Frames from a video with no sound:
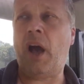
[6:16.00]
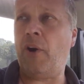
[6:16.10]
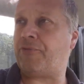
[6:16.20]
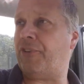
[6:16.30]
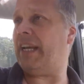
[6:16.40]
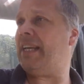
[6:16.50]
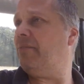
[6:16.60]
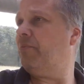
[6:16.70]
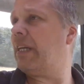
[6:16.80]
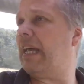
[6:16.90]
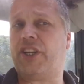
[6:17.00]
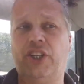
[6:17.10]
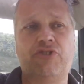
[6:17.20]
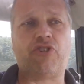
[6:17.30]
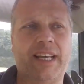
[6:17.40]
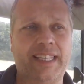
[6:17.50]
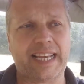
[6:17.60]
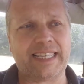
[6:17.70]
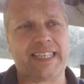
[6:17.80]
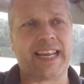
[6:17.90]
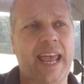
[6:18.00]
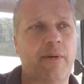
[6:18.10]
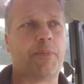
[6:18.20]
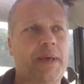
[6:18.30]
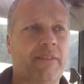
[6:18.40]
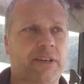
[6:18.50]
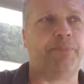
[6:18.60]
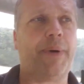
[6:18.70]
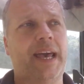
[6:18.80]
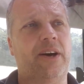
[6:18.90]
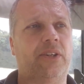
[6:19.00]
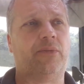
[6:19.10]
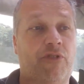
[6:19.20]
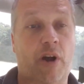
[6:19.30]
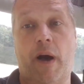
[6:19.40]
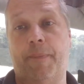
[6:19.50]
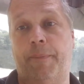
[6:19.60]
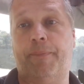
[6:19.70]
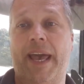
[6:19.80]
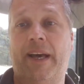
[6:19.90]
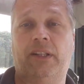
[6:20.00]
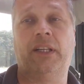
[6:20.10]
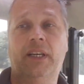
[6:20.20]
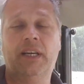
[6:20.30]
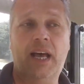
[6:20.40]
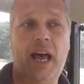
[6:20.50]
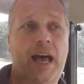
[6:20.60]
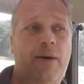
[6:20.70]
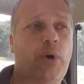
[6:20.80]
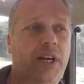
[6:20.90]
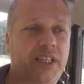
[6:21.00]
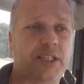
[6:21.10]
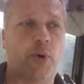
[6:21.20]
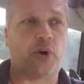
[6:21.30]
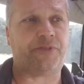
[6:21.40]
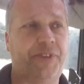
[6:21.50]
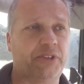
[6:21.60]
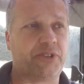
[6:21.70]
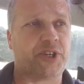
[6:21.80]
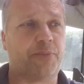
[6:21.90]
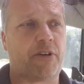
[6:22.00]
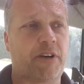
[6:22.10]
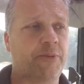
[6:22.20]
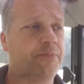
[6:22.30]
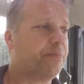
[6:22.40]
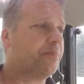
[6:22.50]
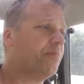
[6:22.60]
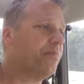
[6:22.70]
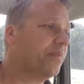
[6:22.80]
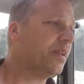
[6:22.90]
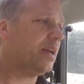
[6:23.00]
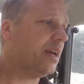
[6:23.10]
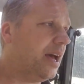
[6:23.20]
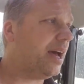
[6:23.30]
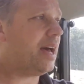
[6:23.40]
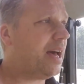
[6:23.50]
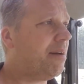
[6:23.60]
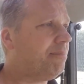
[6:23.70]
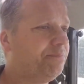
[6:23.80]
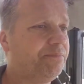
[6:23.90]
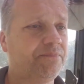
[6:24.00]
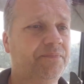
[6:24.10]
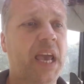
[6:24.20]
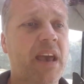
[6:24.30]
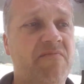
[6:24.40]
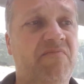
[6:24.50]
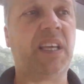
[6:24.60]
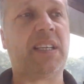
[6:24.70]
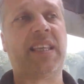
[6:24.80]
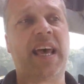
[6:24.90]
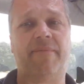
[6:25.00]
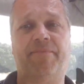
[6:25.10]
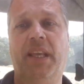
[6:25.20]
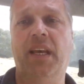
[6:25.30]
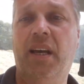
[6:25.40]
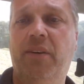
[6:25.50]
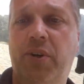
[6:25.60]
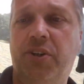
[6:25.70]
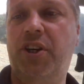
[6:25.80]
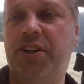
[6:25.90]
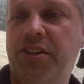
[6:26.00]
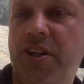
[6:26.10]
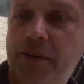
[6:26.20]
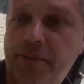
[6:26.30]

hopefully we'll get a good drying day today. We'll be able to bale, grow up and bale um, one of the smaller fields tomorrow. Um, yeah, that's that. We'll just